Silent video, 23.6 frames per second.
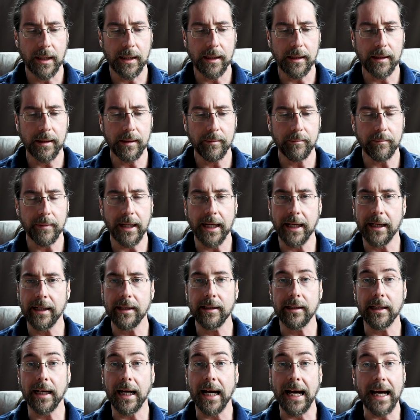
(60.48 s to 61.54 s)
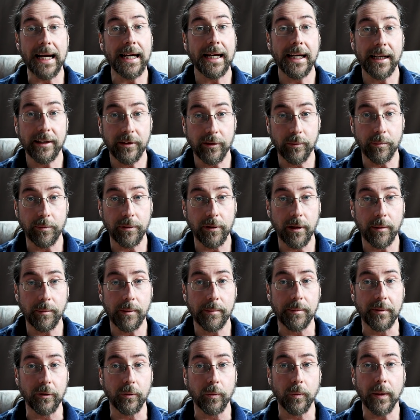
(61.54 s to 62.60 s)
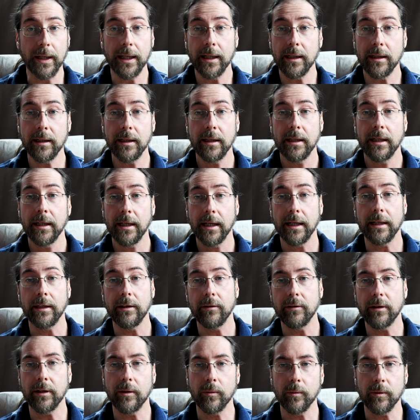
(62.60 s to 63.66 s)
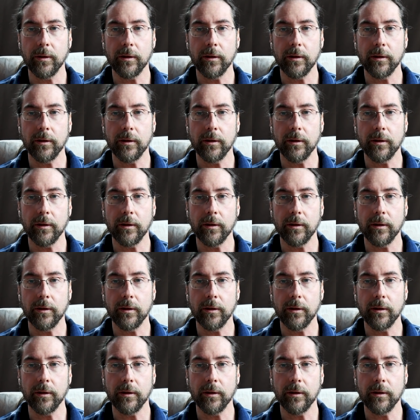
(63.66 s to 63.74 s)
and I had the problem as well, and you can